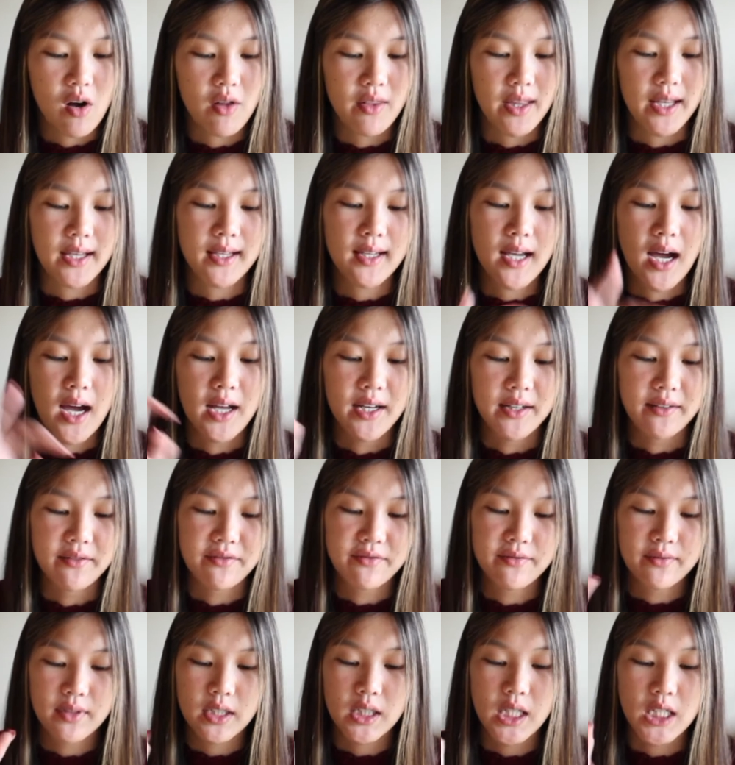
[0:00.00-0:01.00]
like kind of
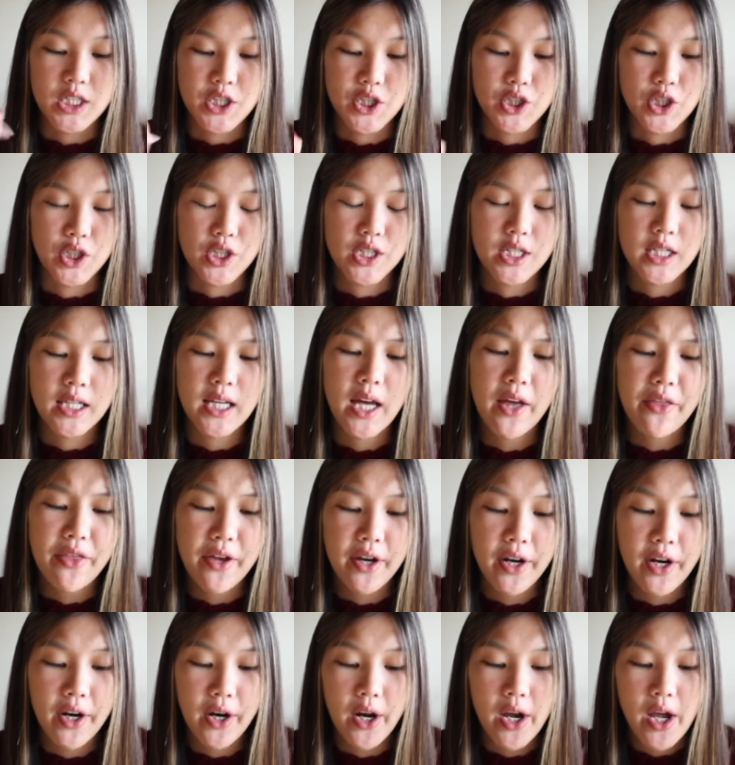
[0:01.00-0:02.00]
clustered
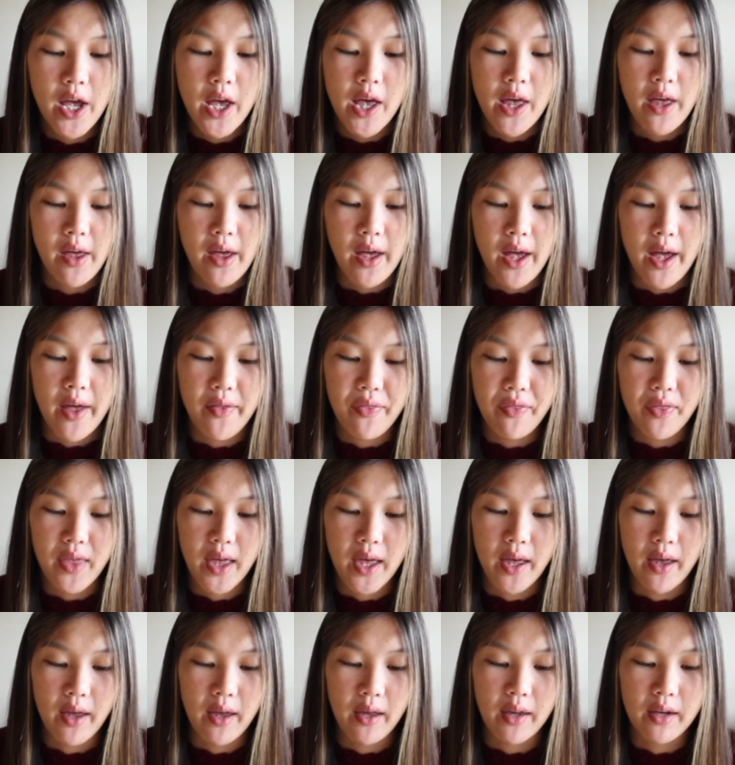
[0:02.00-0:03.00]
together. And
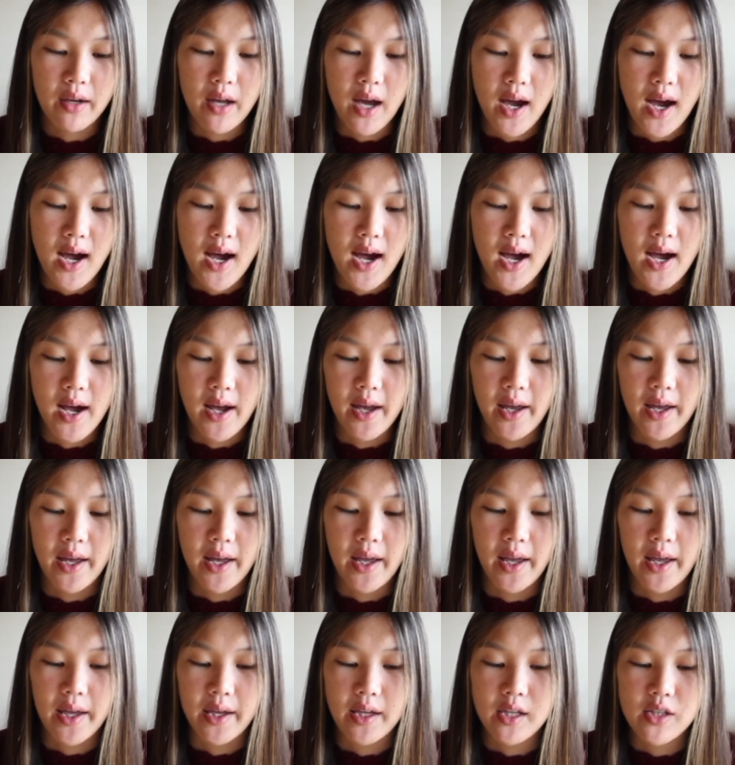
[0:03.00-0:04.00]
then
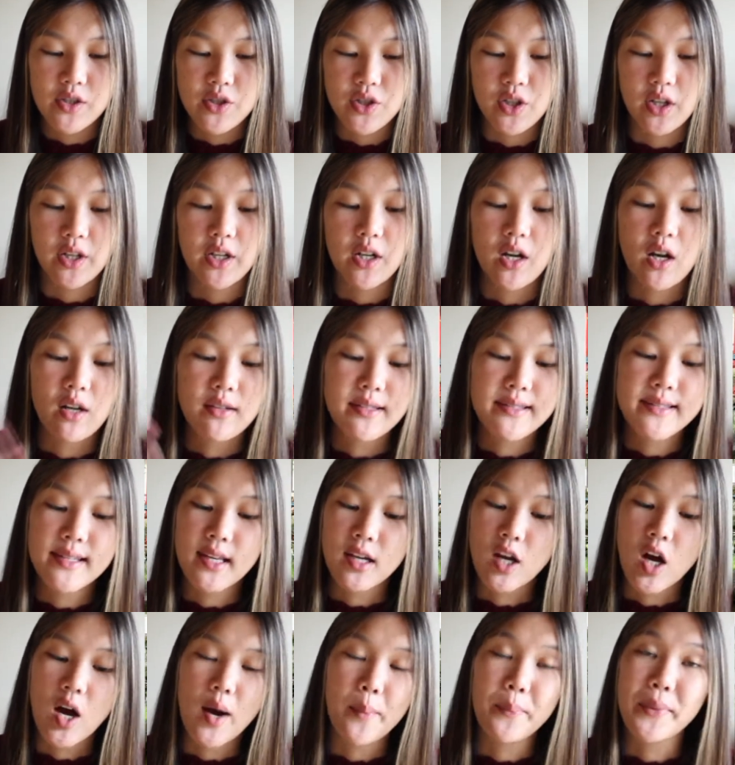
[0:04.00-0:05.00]
I started
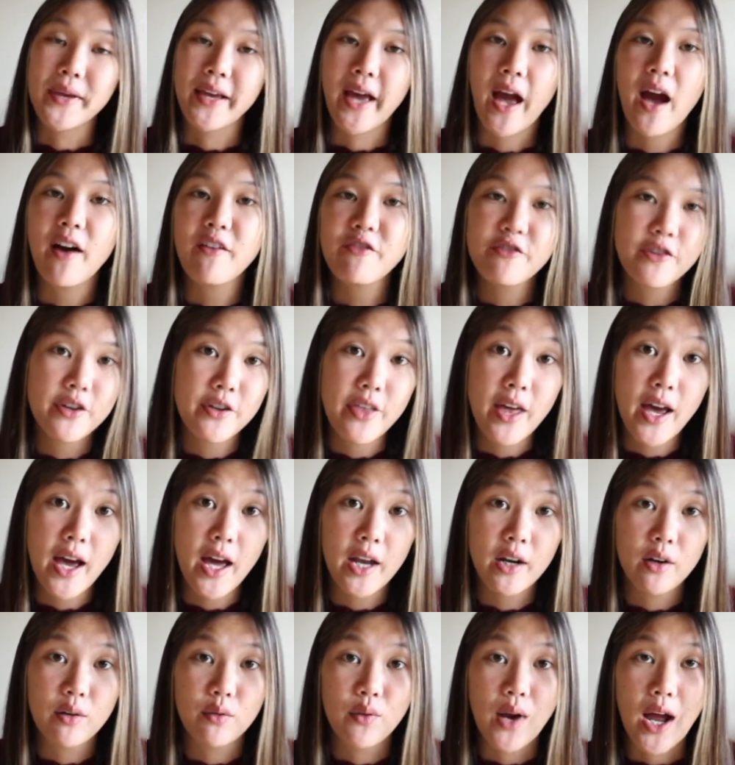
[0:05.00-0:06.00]
onsen hopping after
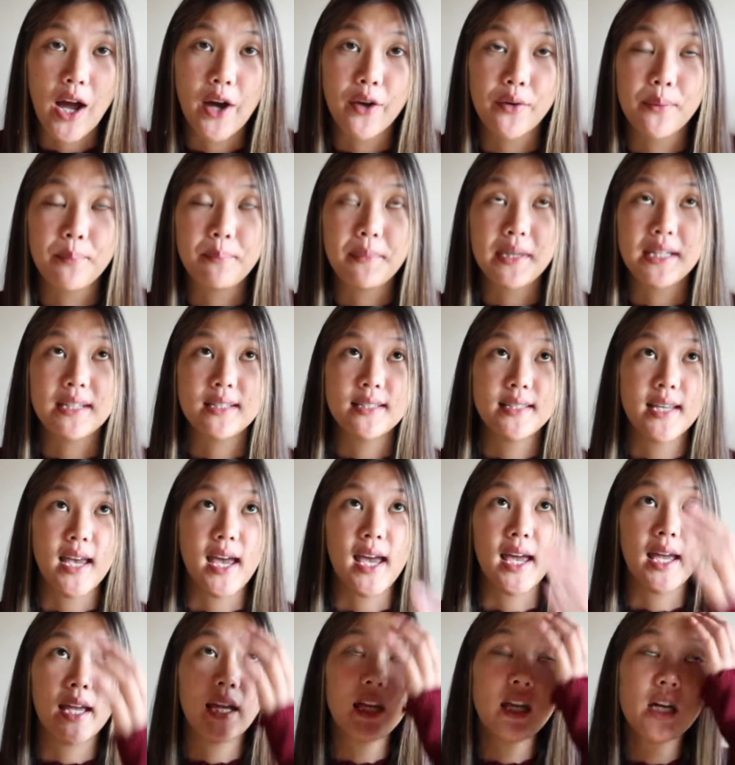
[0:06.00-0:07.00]
that around
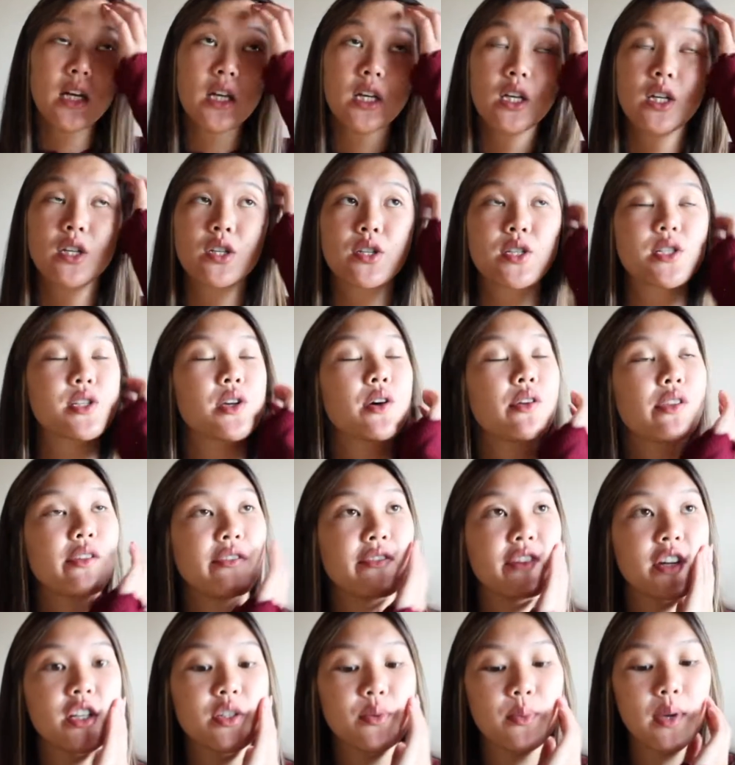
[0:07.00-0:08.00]
midday. So the
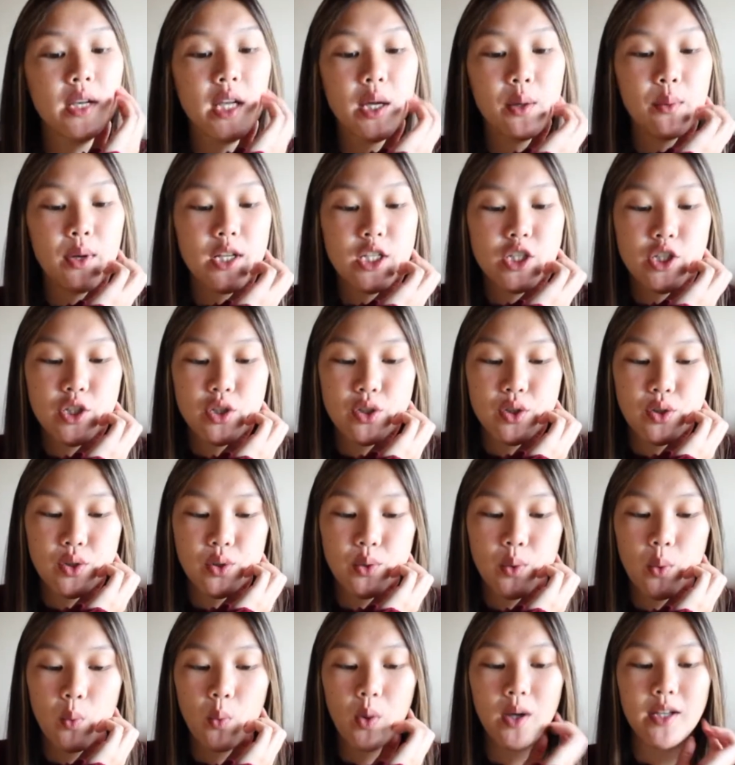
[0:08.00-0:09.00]
first one I went
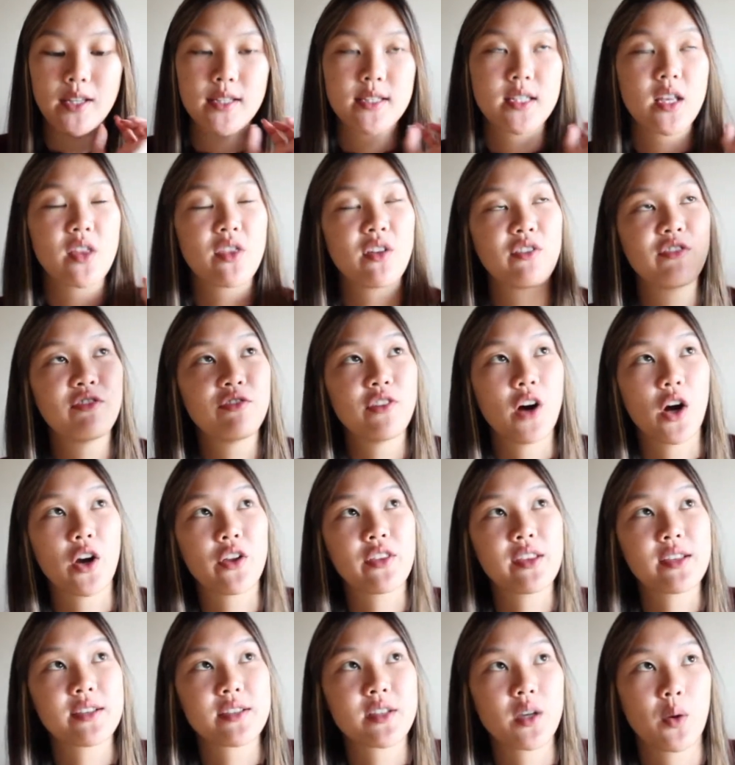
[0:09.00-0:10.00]
to was the
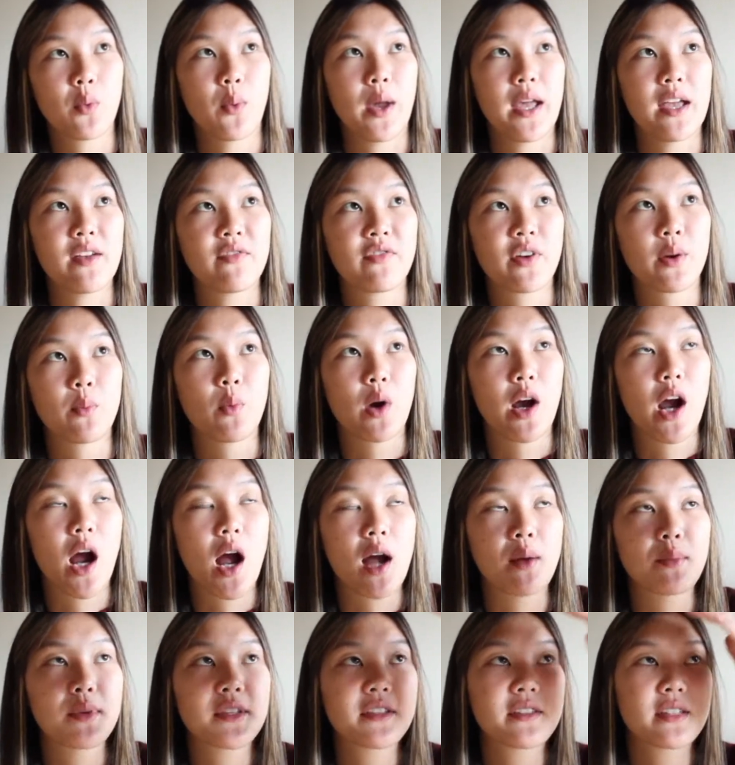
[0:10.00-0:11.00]
farthest away from where
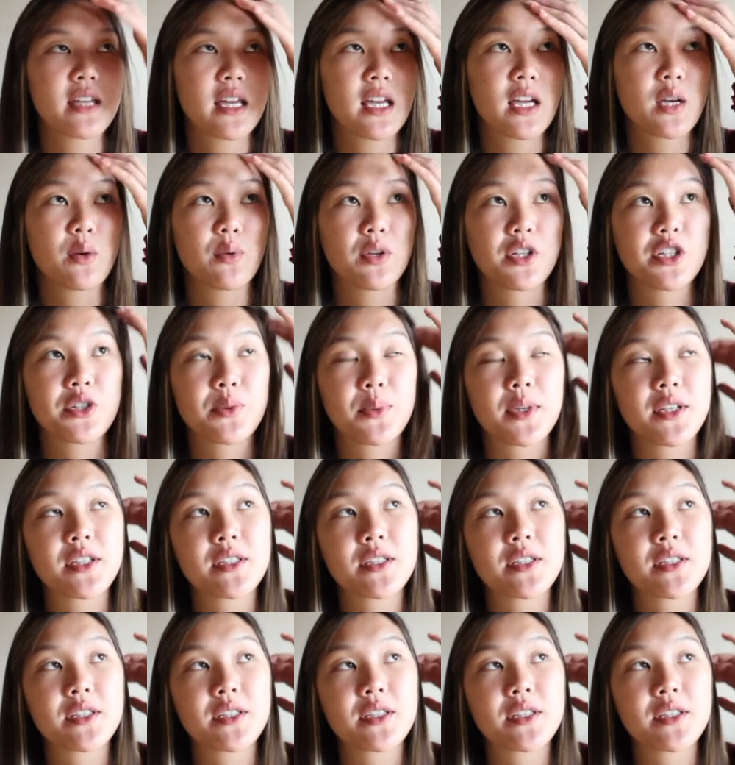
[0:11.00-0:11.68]
I was staying, which was